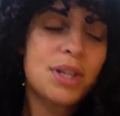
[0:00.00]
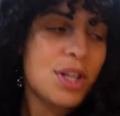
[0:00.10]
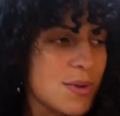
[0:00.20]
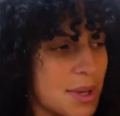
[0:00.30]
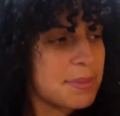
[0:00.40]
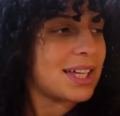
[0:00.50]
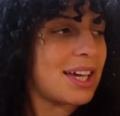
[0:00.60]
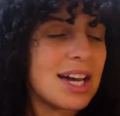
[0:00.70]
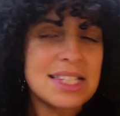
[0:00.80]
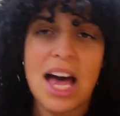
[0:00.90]
know something,
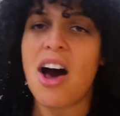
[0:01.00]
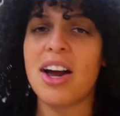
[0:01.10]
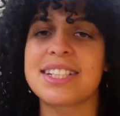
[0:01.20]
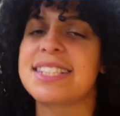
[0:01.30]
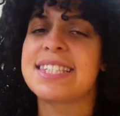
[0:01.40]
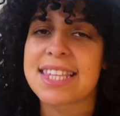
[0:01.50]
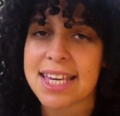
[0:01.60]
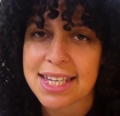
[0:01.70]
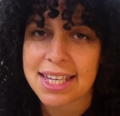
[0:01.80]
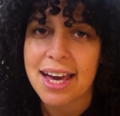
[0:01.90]
guys? I just
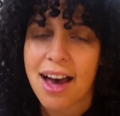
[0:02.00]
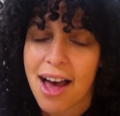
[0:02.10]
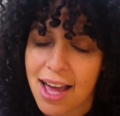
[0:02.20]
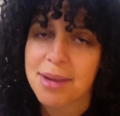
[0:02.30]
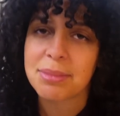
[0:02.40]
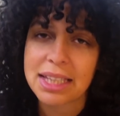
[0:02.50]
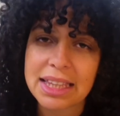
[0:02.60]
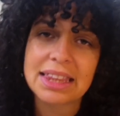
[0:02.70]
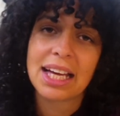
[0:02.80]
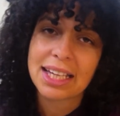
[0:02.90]
think I am the
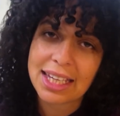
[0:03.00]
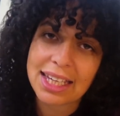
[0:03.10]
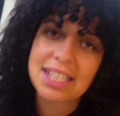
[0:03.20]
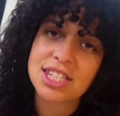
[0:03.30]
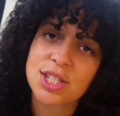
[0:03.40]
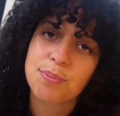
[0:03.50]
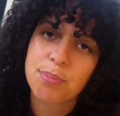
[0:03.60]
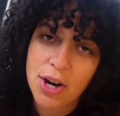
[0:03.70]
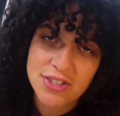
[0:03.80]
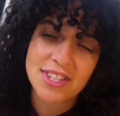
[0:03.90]
luckiest
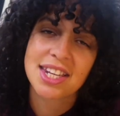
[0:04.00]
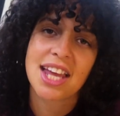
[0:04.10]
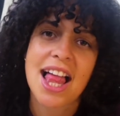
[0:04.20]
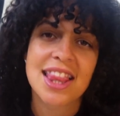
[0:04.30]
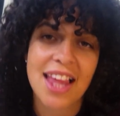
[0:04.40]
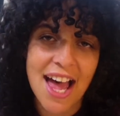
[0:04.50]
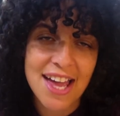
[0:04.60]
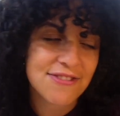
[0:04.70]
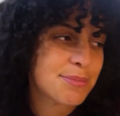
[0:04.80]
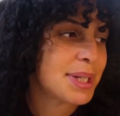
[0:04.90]
person
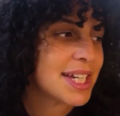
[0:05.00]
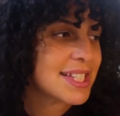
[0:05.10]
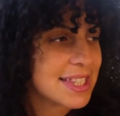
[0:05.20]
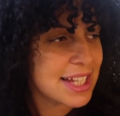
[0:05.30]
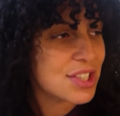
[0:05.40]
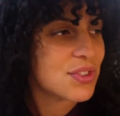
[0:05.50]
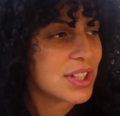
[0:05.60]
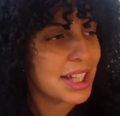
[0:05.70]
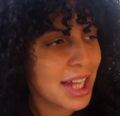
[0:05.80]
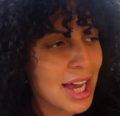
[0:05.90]
alive because
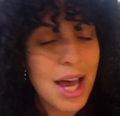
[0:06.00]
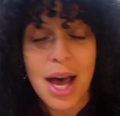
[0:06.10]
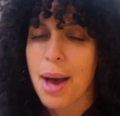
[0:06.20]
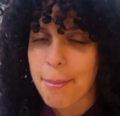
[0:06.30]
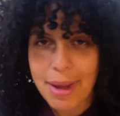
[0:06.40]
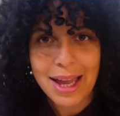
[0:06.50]
literally my